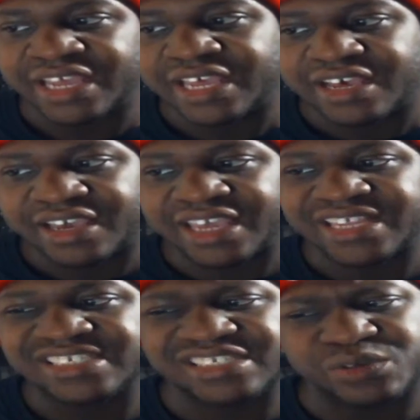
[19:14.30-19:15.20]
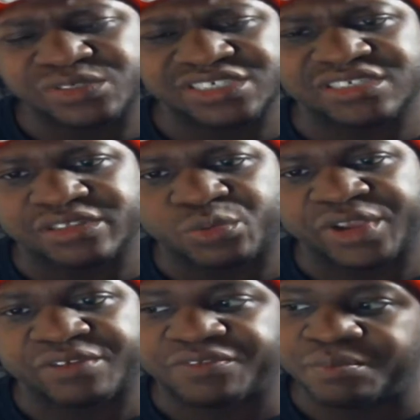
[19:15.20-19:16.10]
again, it's still just a little
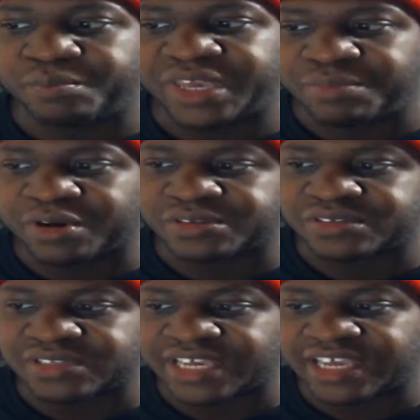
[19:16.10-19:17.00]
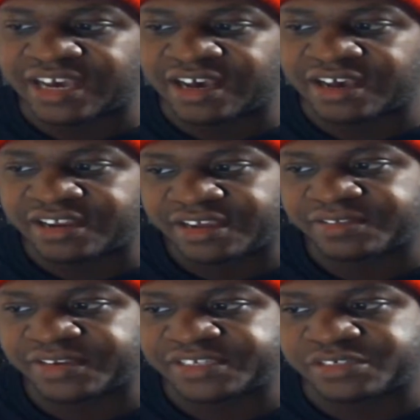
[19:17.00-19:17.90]
weird for me personally.
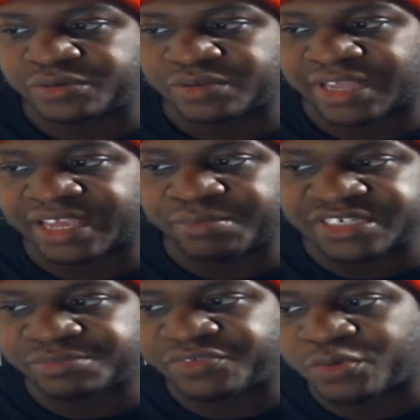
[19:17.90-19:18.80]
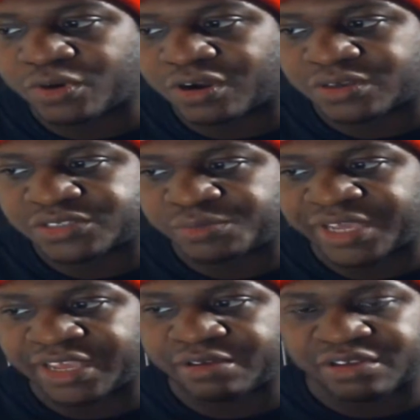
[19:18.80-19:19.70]
Another issue, like I mentioned before, also
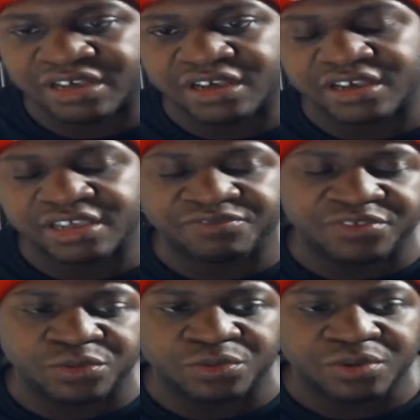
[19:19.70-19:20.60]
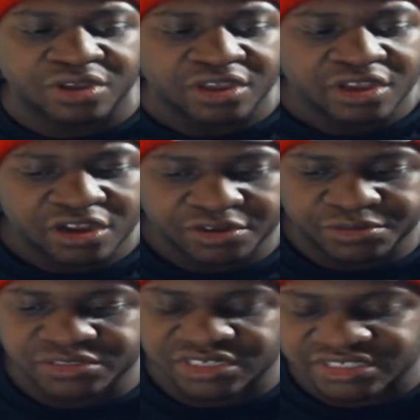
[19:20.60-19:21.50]
being if you are
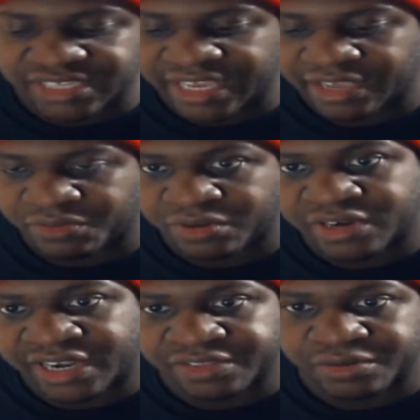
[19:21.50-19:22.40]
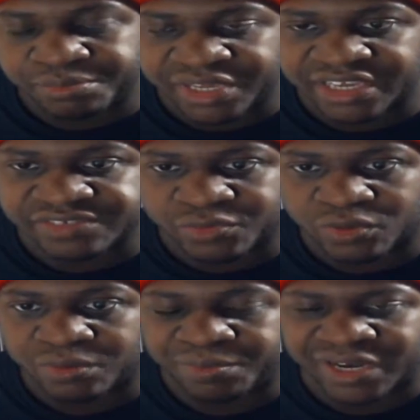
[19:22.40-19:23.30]
using this thing on either a PS4
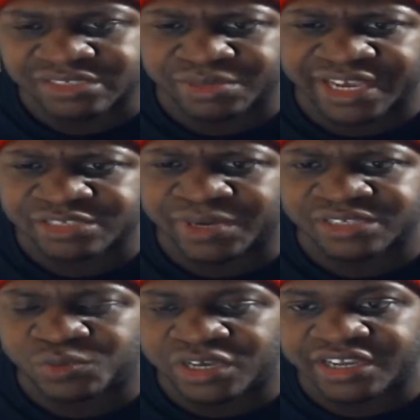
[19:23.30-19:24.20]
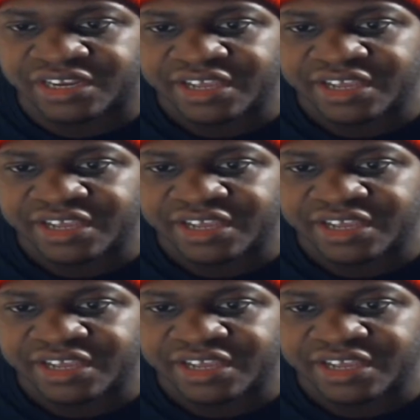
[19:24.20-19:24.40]
or possibly Xbox One,